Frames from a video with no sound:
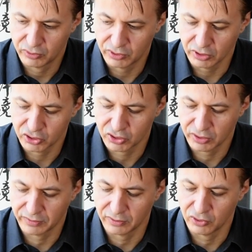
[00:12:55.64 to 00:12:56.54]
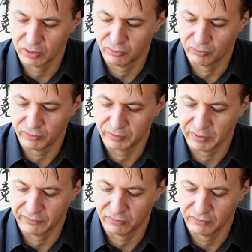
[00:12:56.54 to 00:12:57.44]
touch the knob with
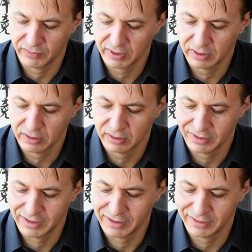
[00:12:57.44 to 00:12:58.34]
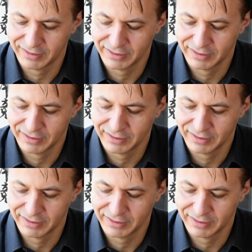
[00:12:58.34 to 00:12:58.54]
my forefinger. And